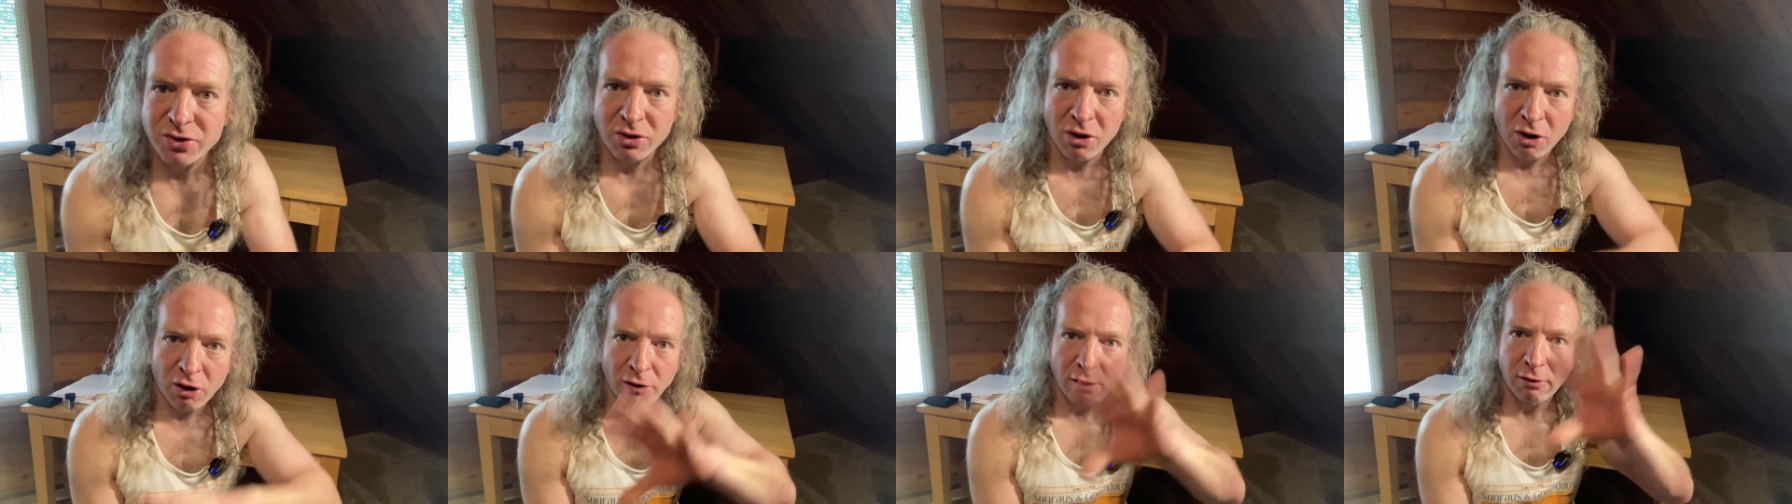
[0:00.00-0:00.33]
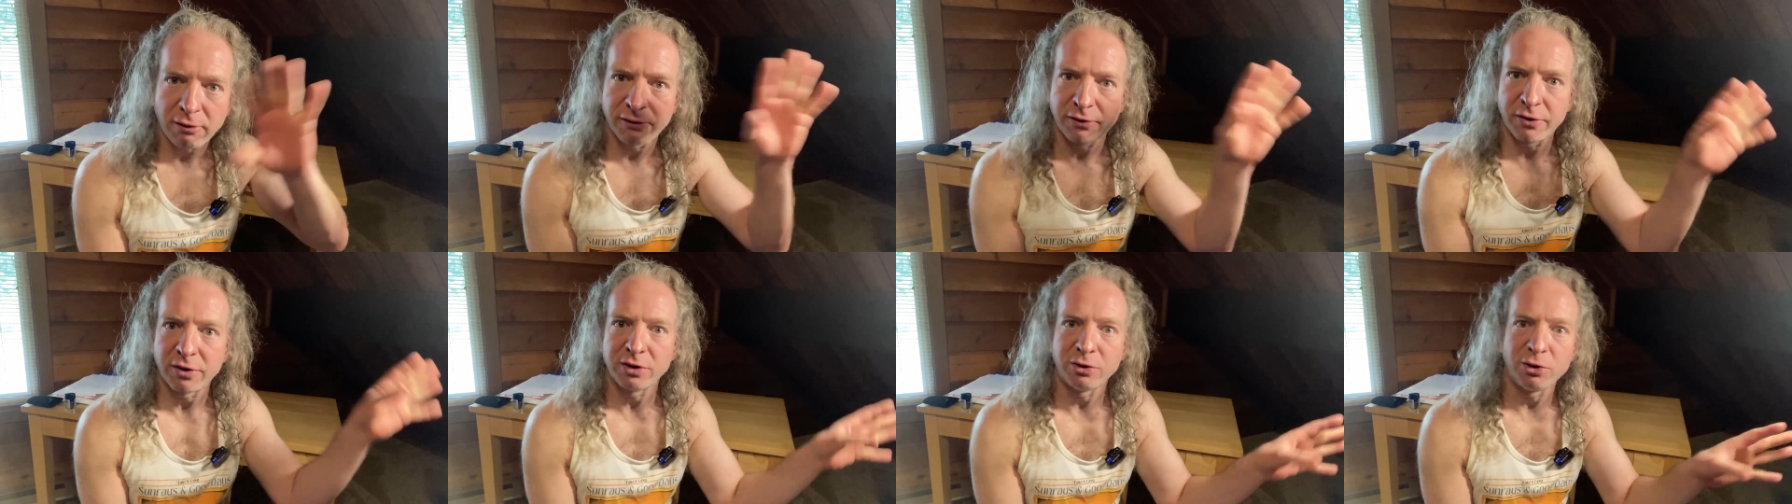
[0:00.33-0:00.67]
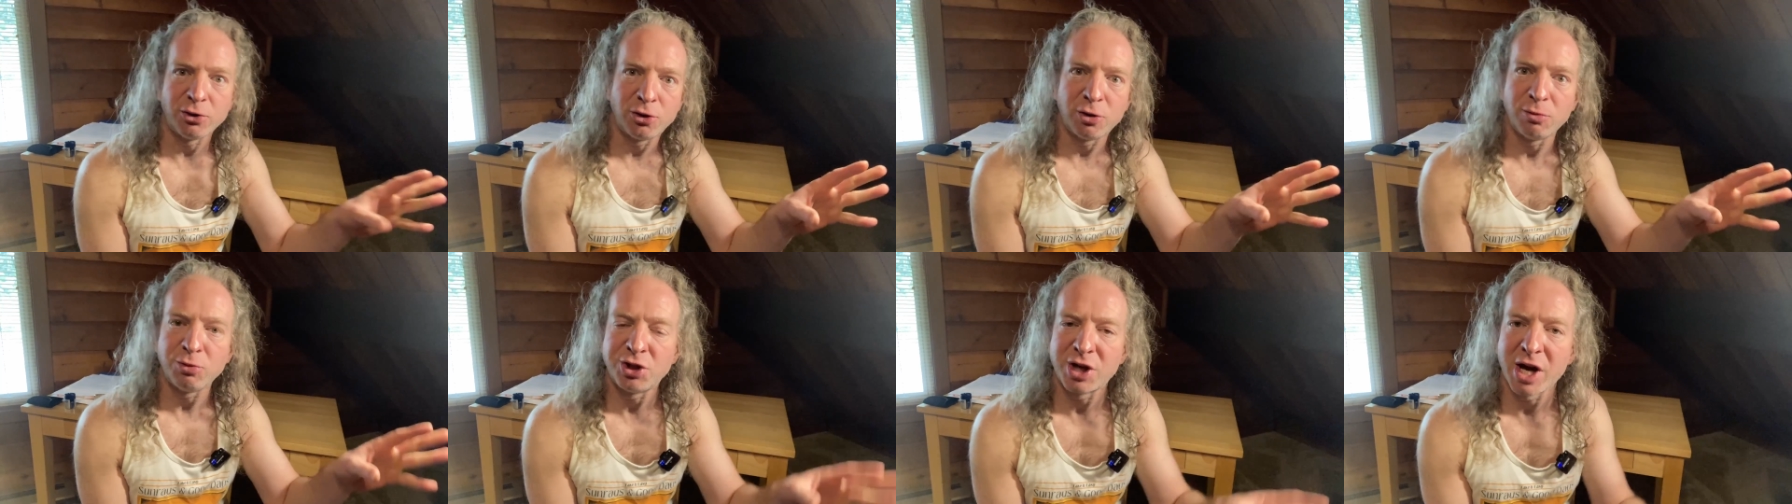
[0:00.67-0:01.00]
all of the
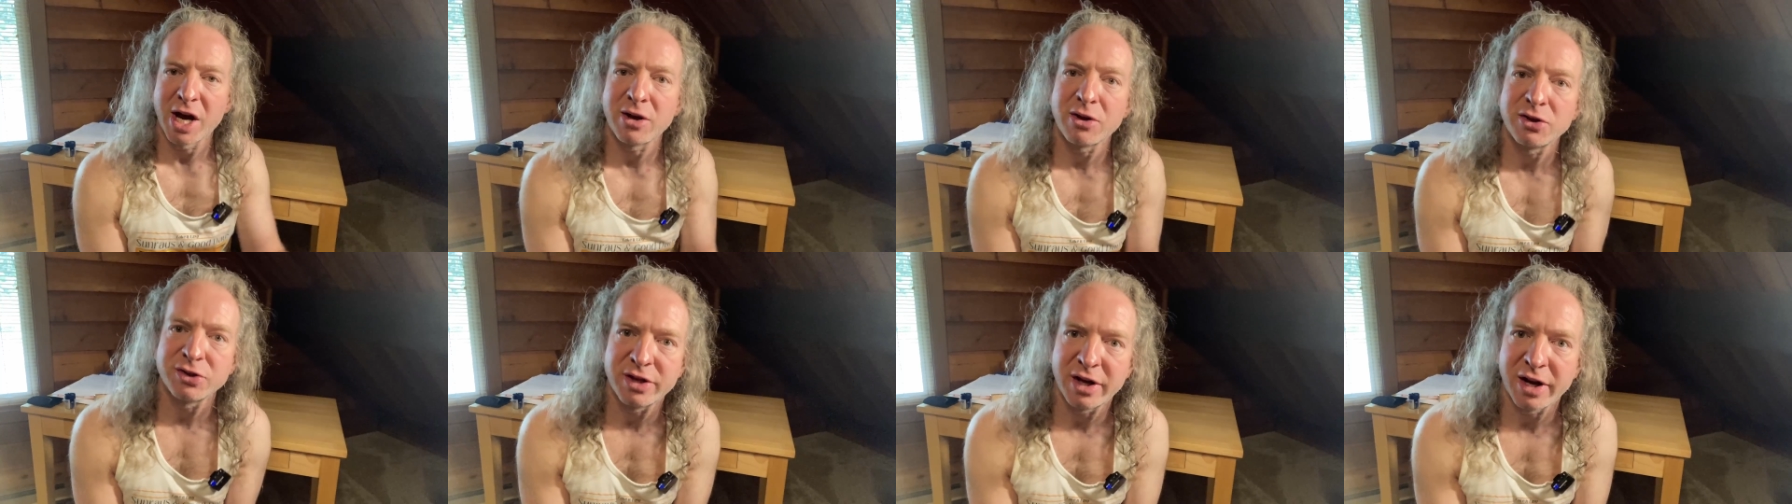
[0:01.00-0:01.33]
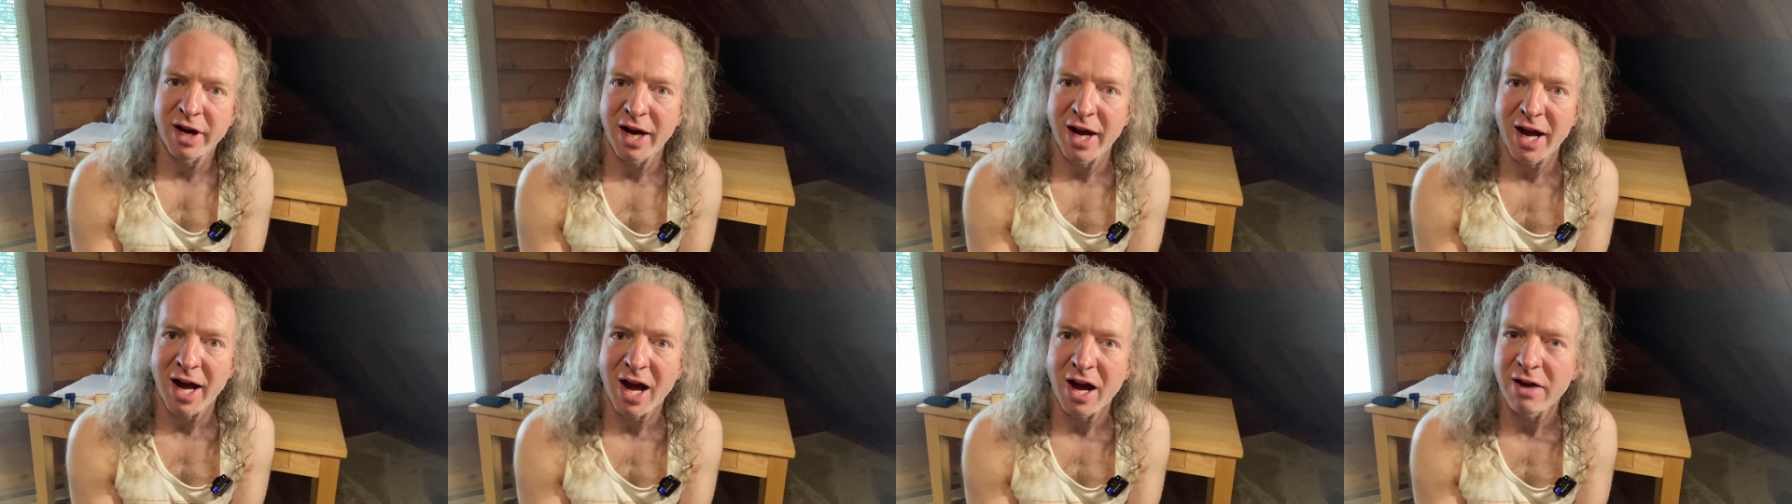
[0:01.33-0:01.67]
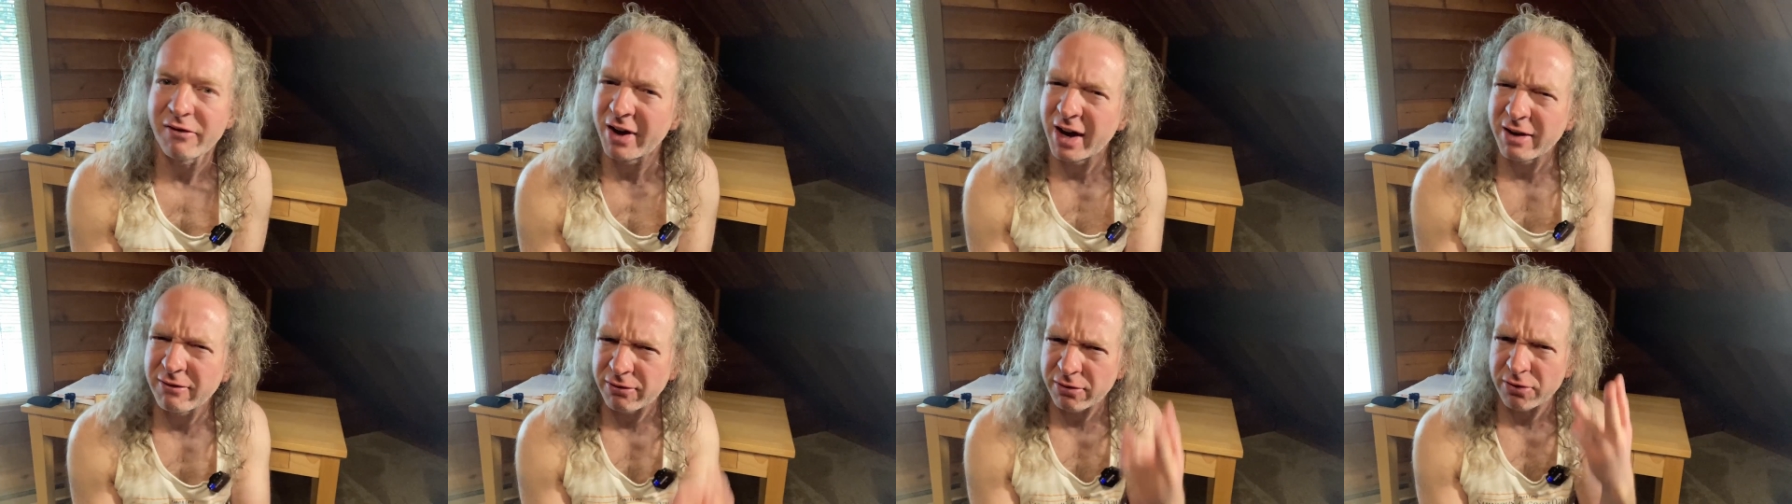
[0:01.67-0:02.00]
YouTube channels that I have.
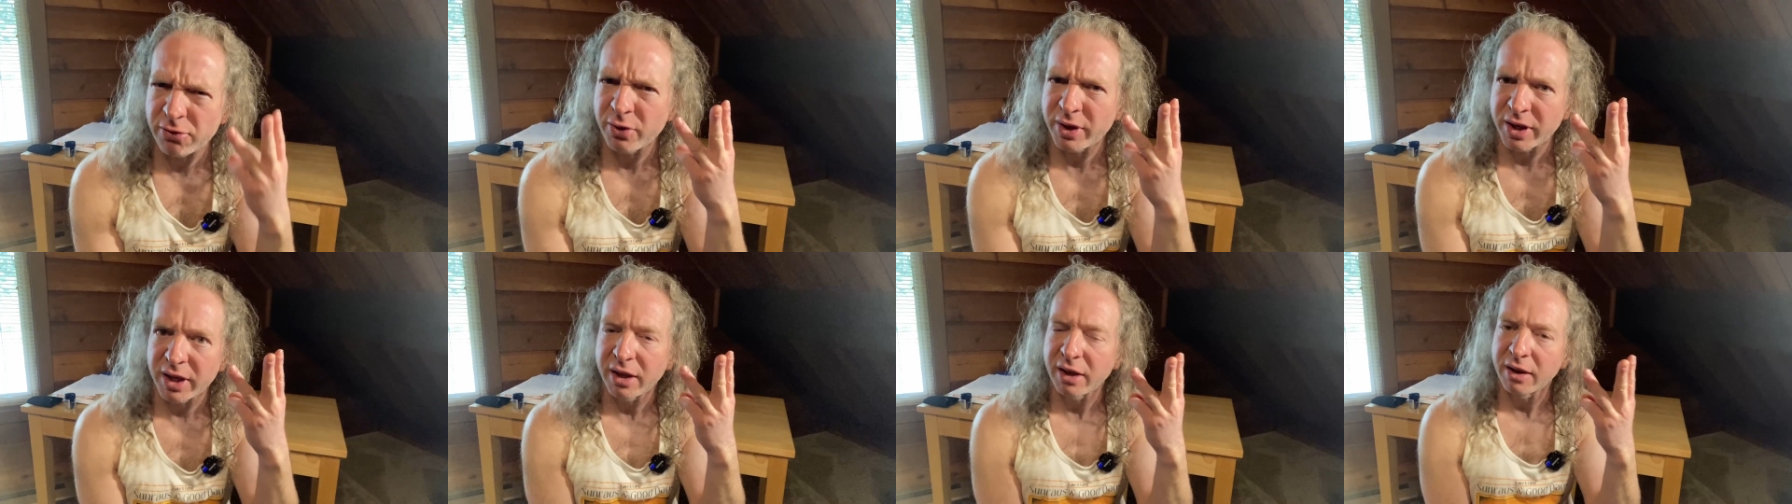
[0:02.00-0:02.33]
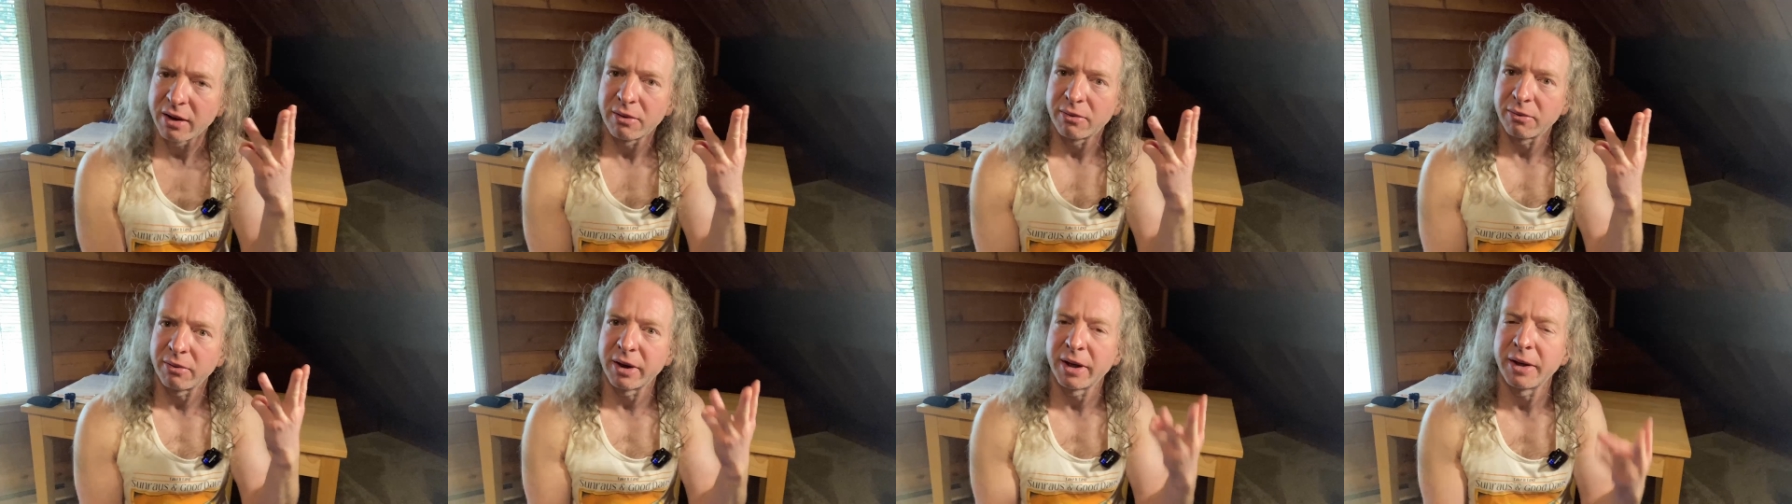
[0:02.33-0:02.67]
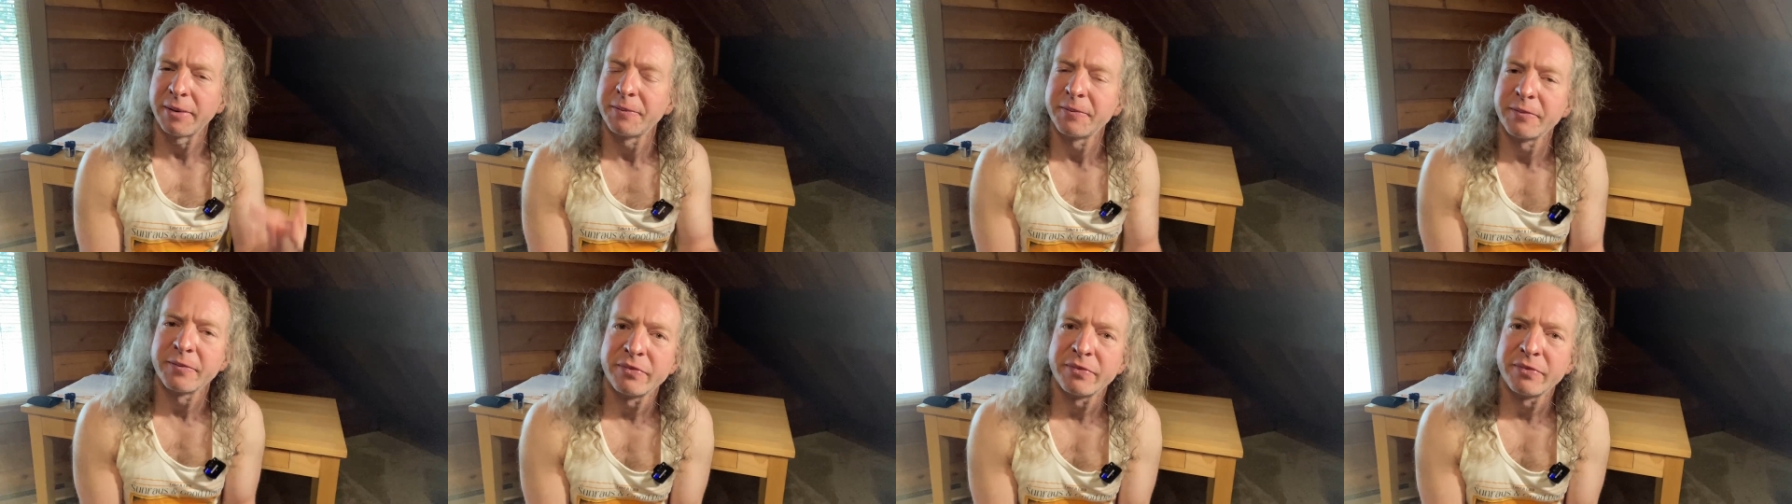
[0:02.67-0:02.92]
I have three, right?